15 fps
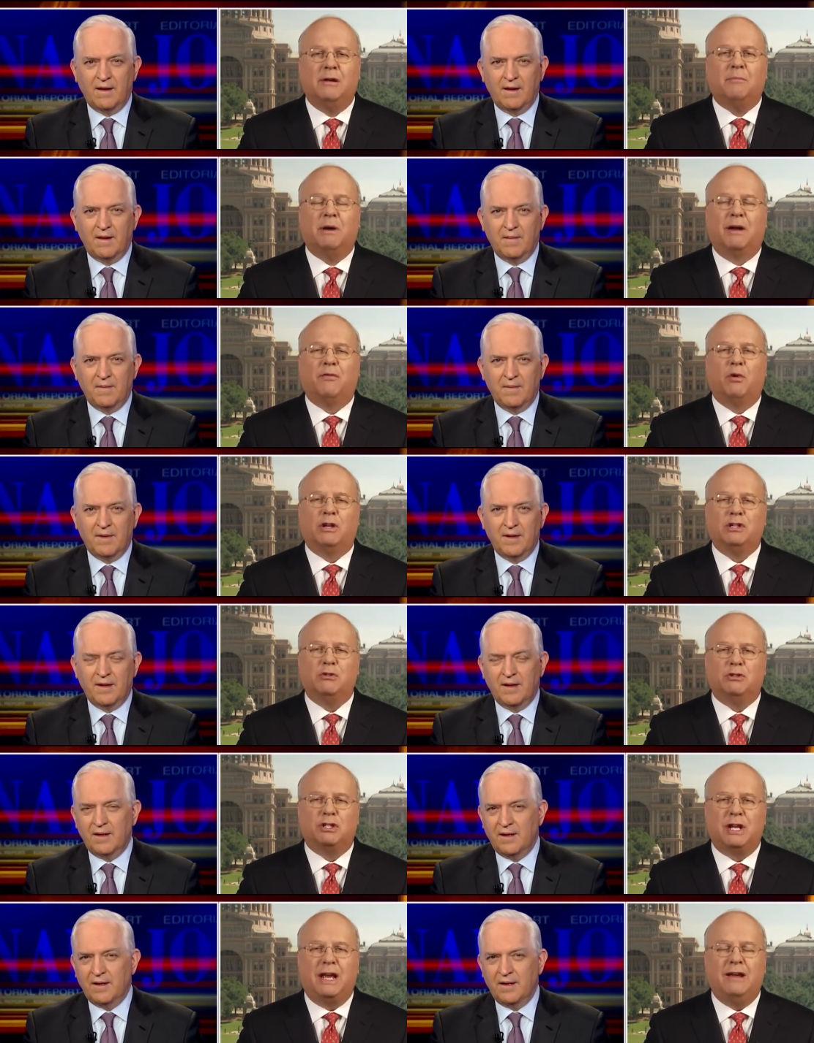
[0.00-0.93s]
Speaker 1: But if what
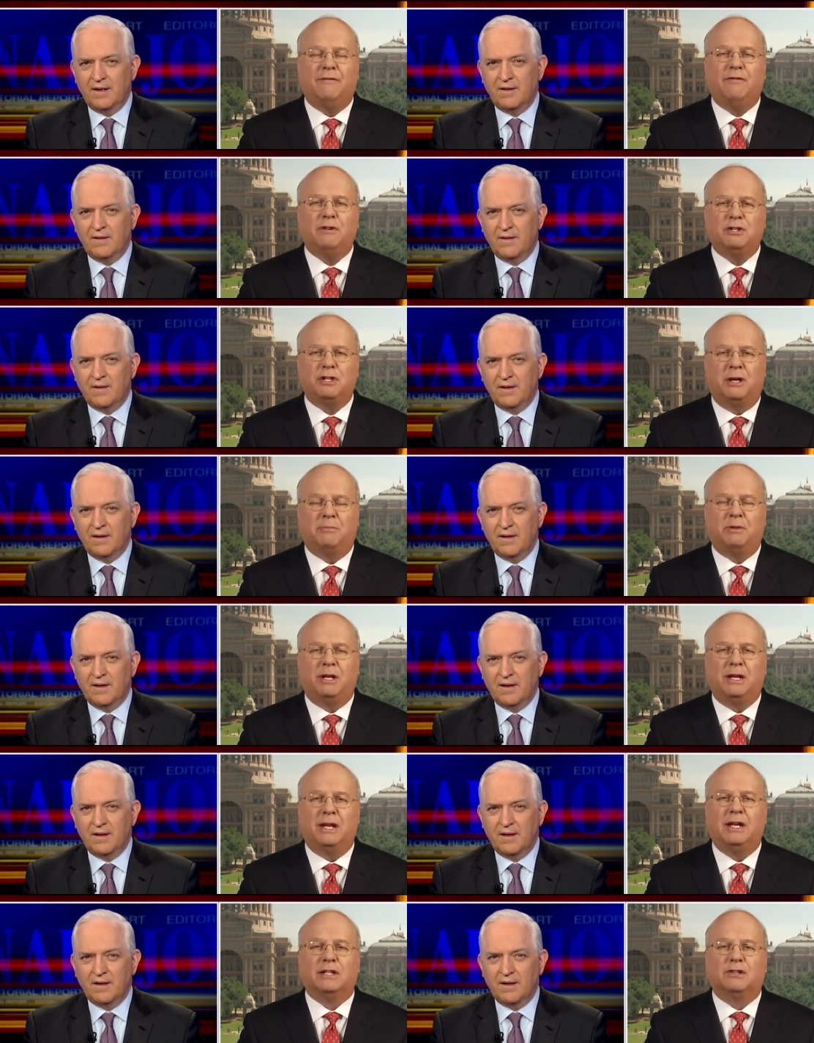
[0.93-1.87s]
you stand for
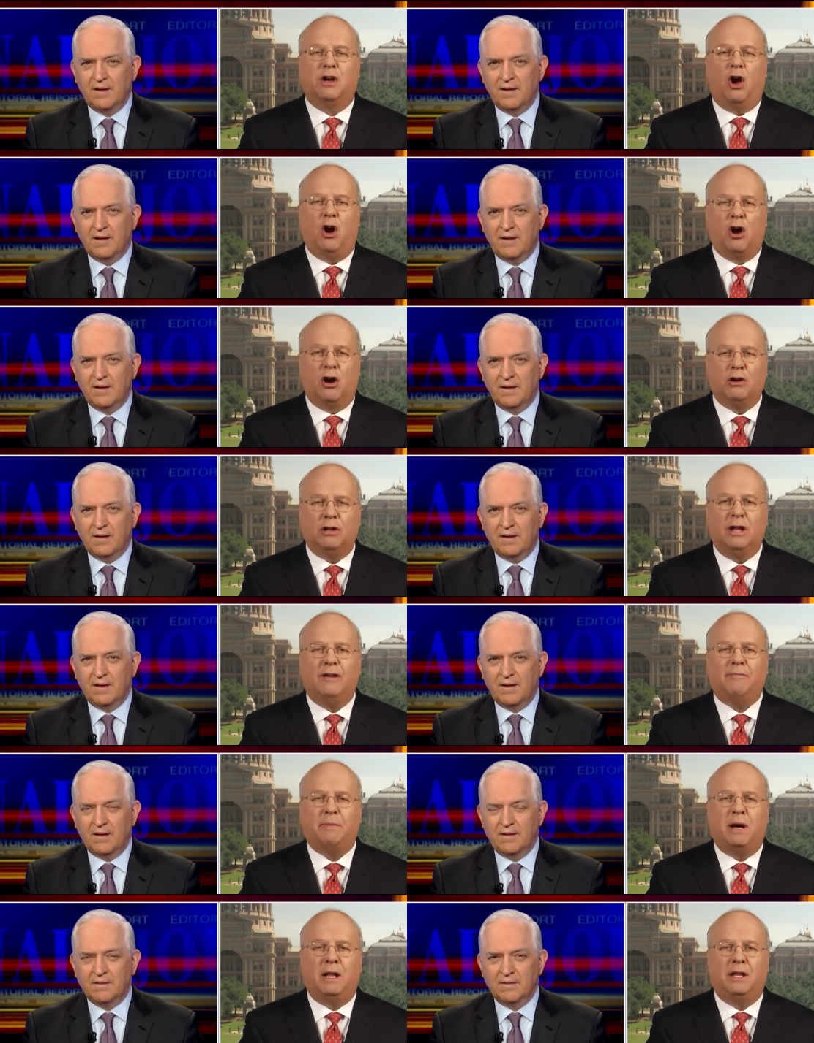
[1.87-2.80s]
something is hard
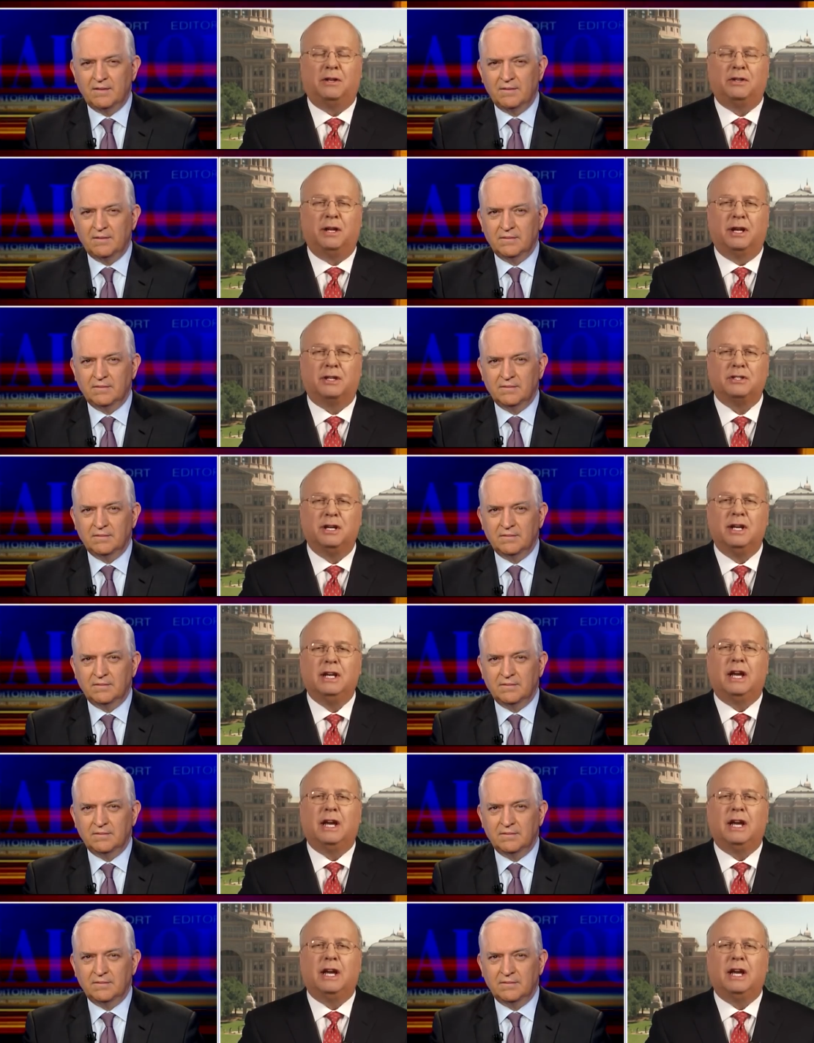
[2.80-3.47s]
left politics